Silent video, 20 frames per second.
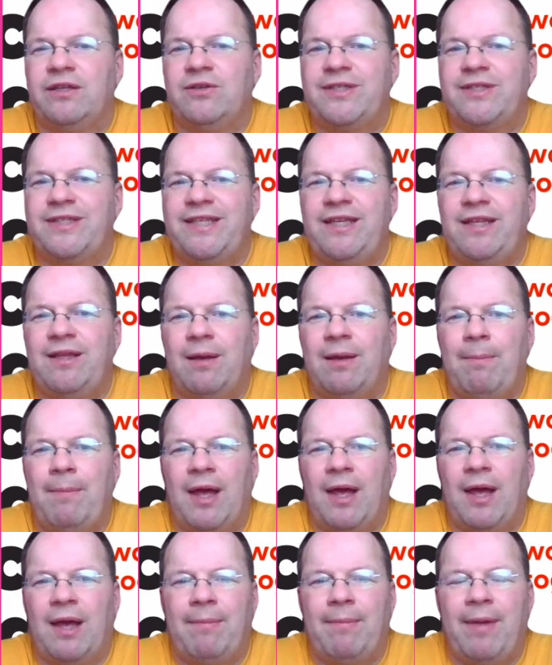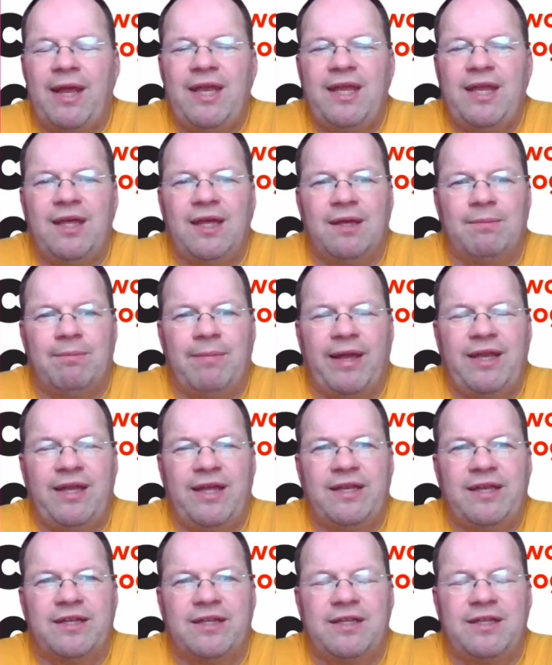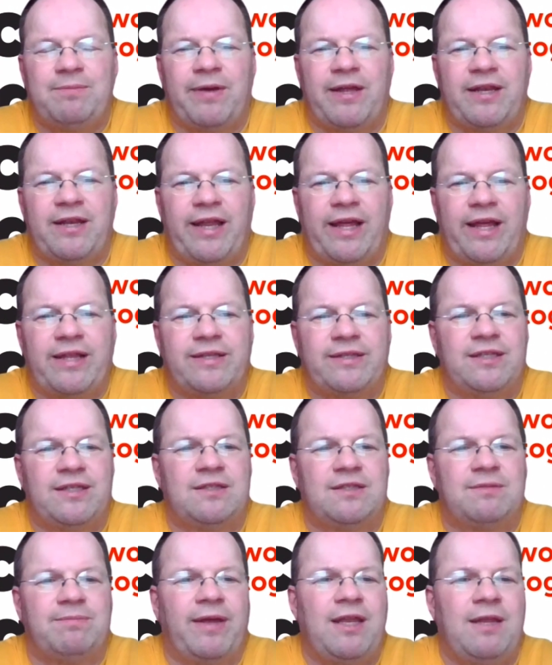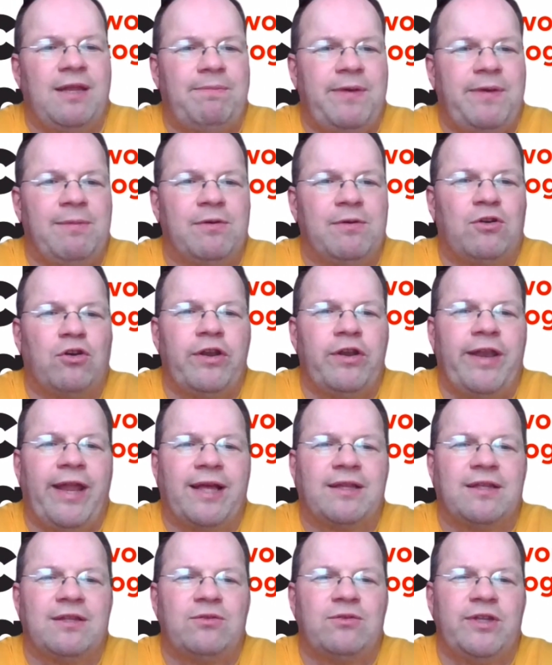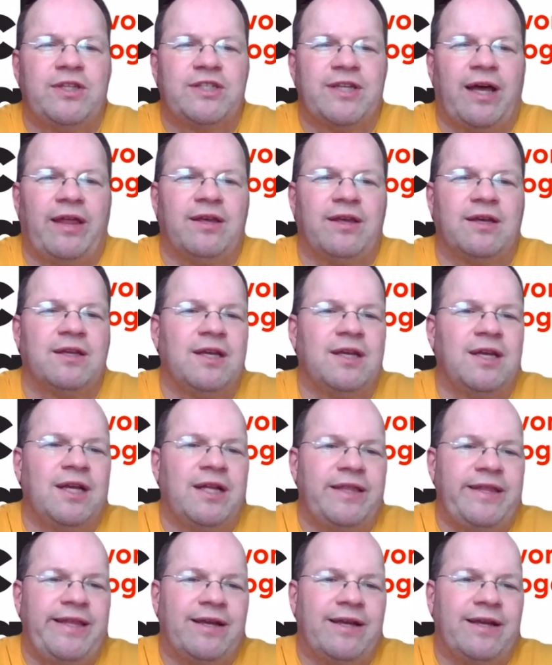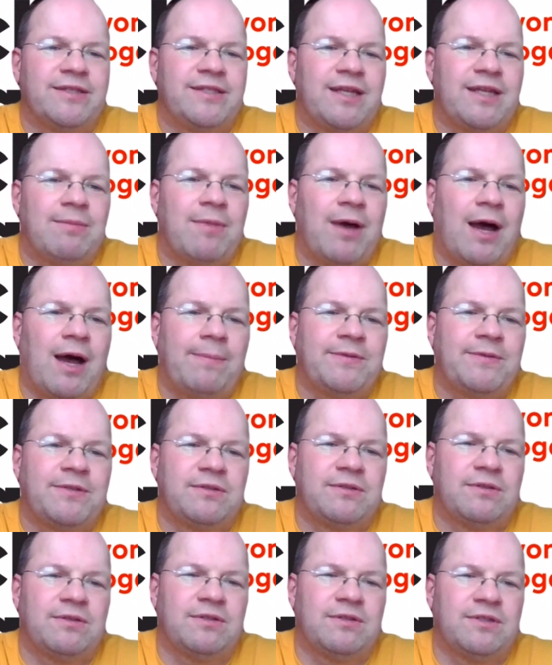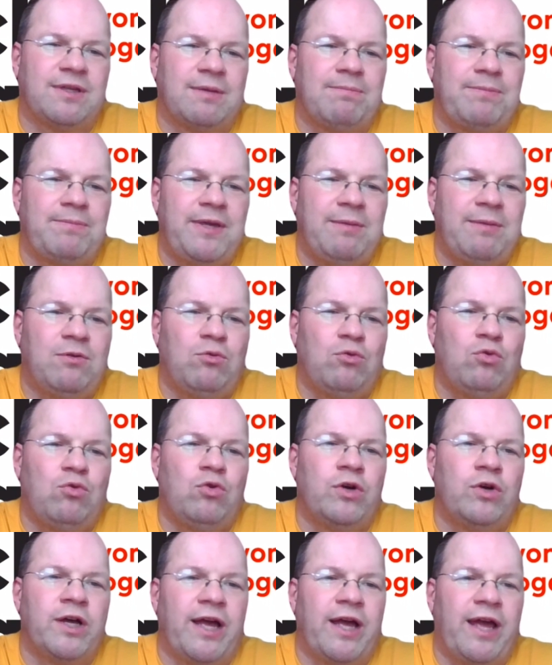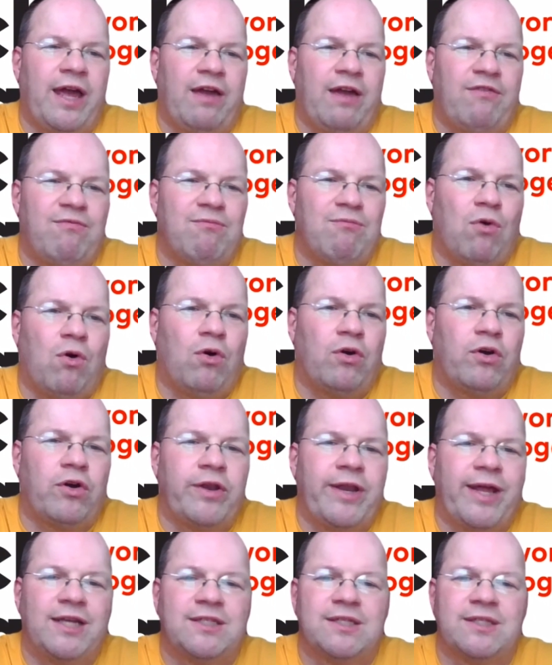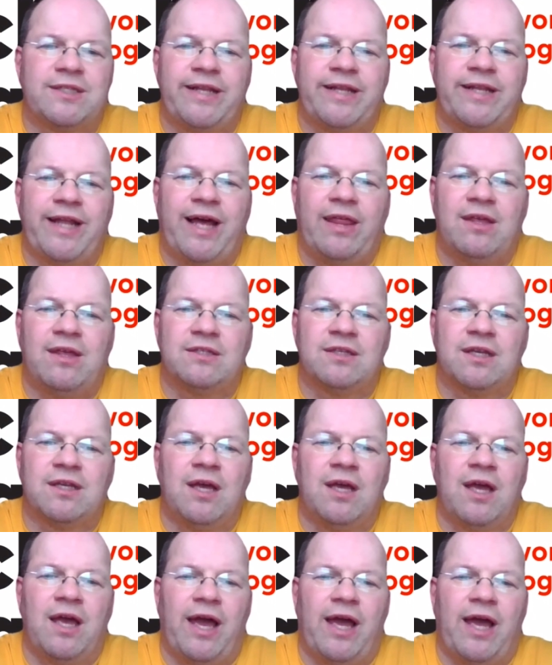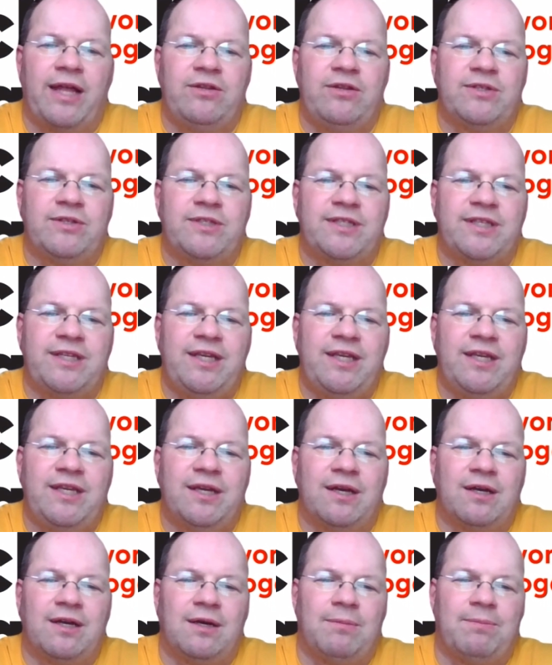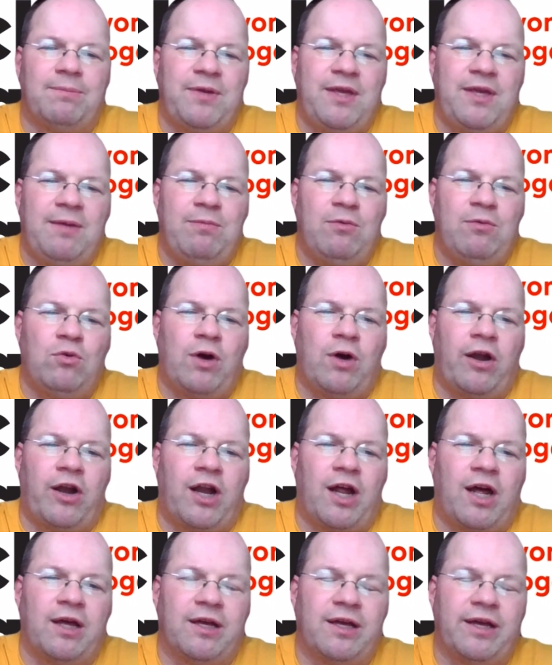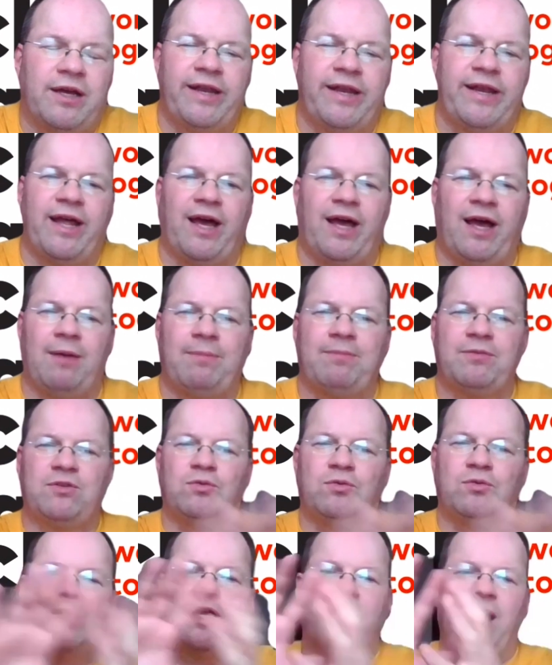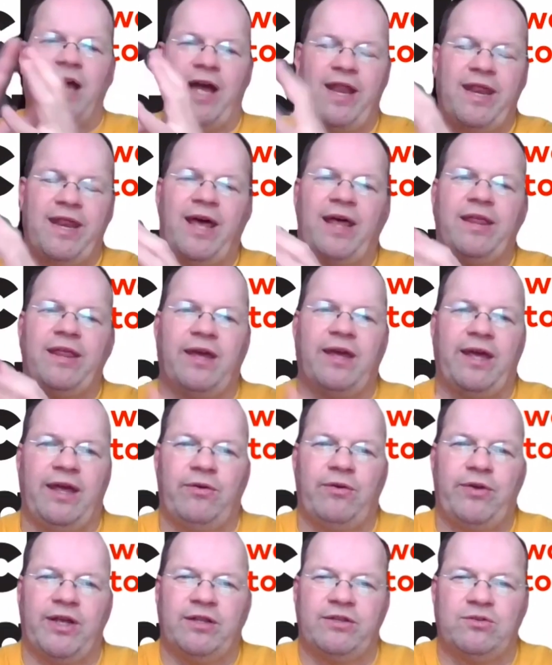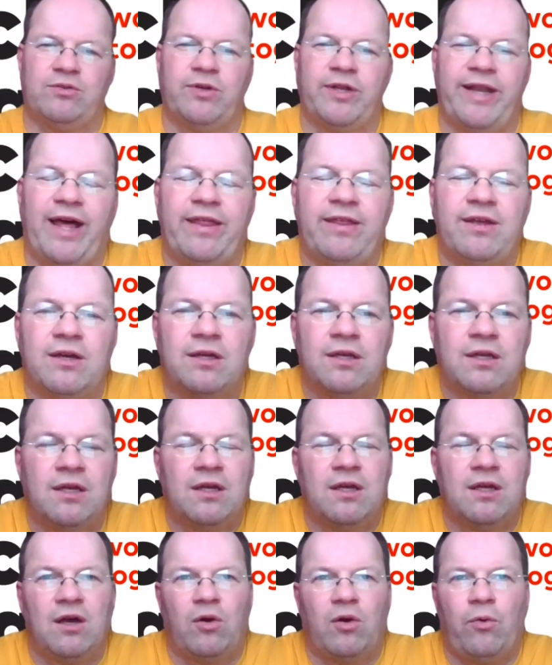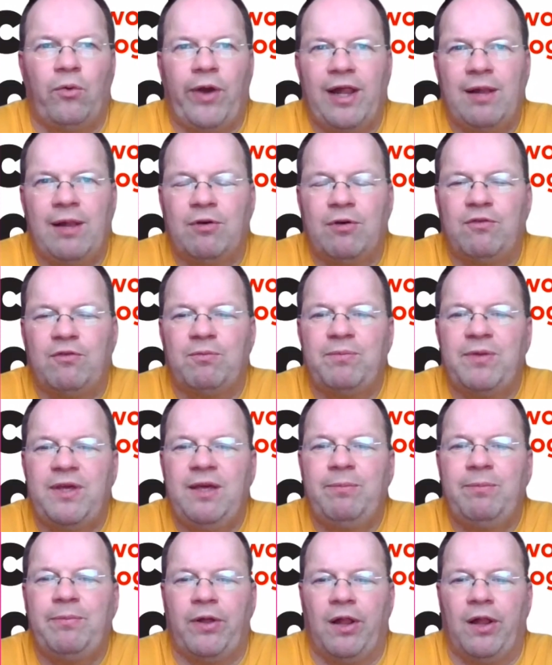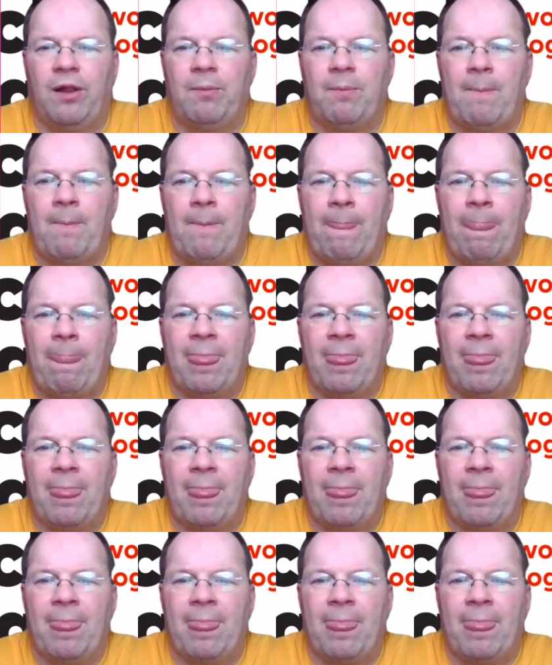You see them many interdependencies, many people connected to each other. There are some hubs, some people who have more connections than others, and you see people who are a hub to another area, to another realm of people.